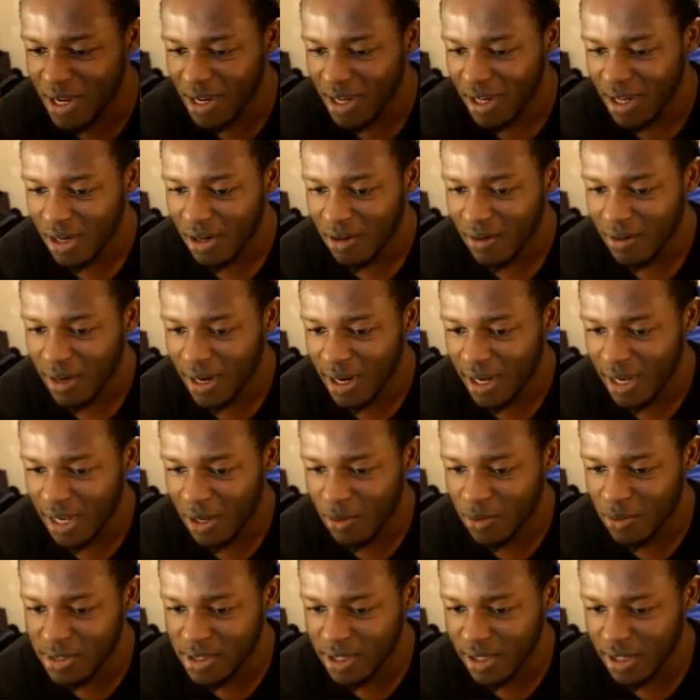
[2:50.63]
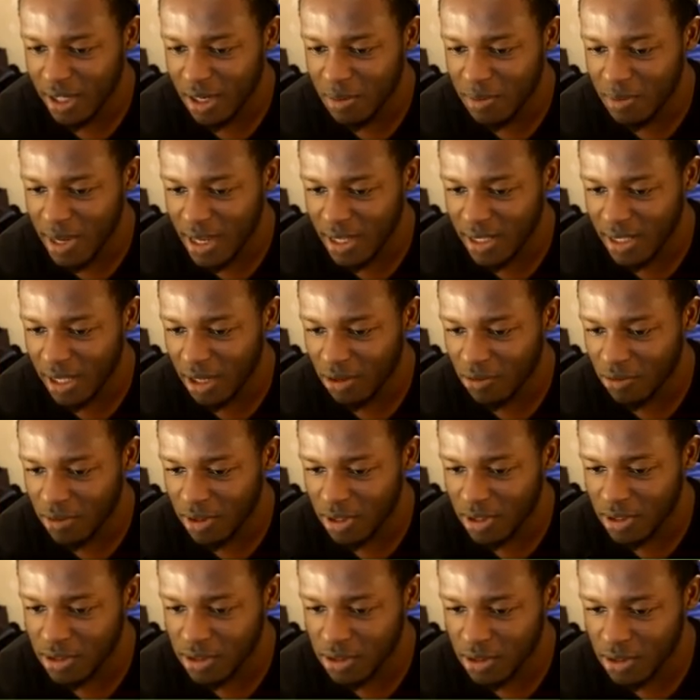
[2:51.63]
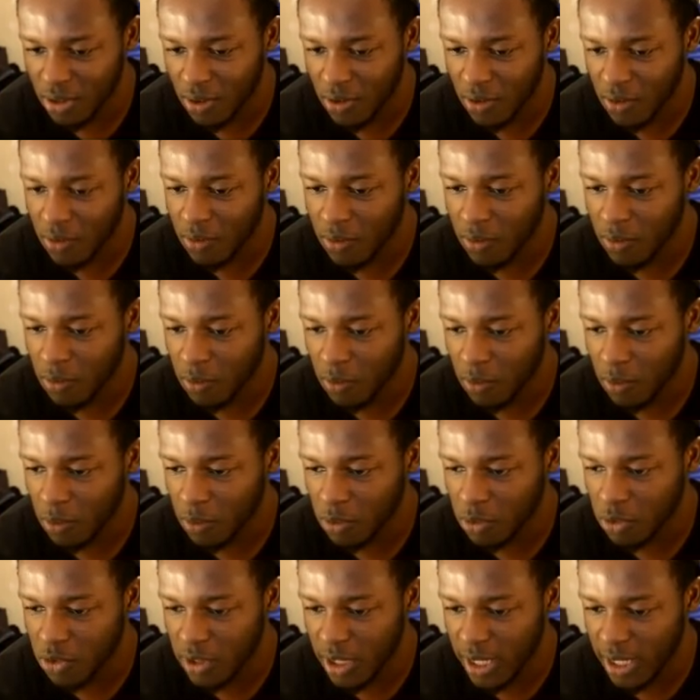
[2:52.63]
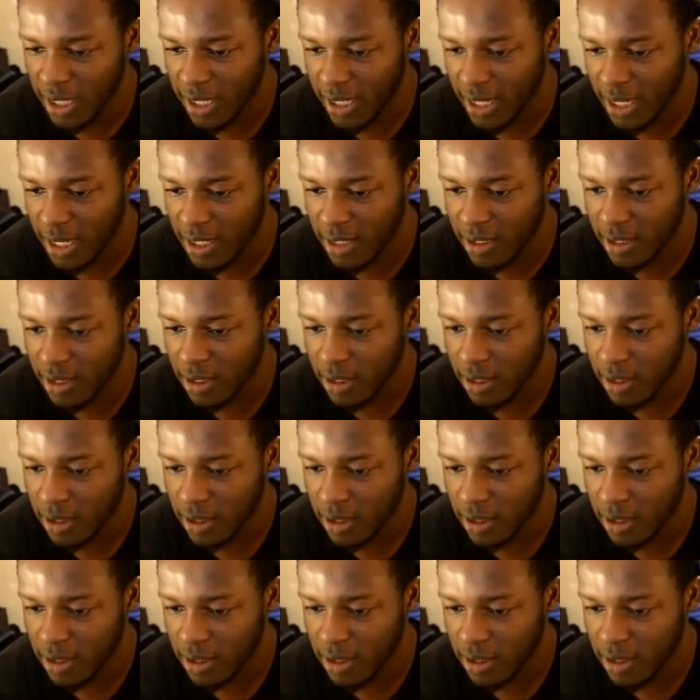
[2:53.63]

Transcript: Right, he wasn't going to make that run, so we'll try again.